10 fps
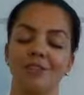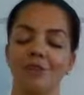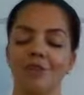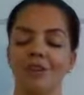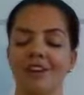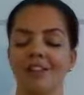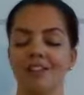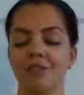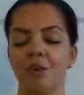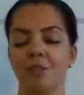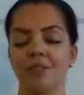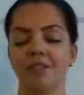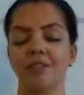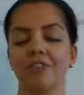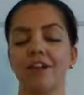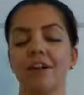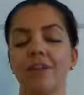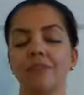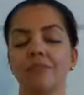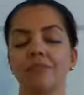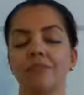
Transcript: Enjoy these moments of calm.